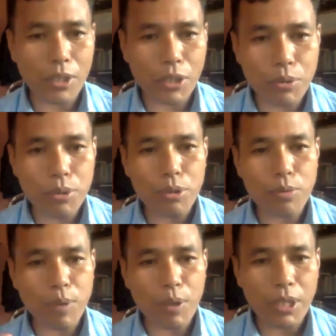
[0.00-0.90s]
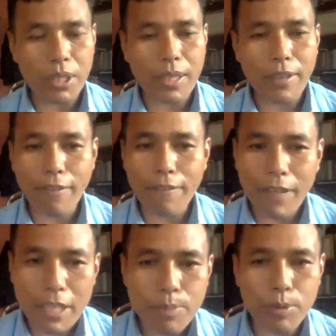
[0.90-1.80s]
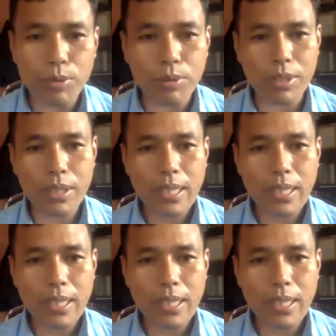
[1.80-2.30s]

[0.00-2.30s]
or YouTube, or Facebook,